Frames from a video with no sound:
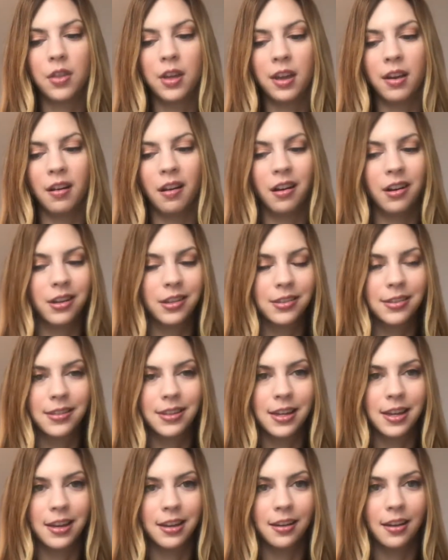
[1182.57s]
And
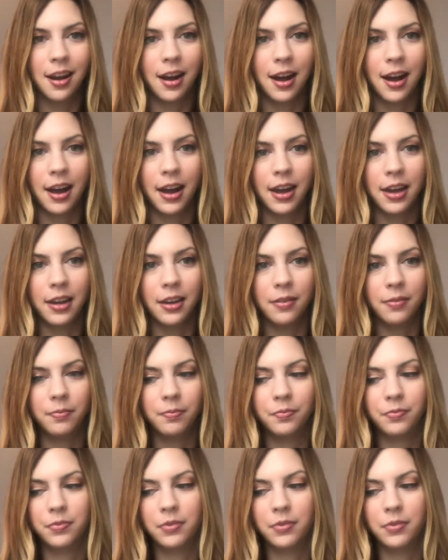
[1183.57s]
honestly, I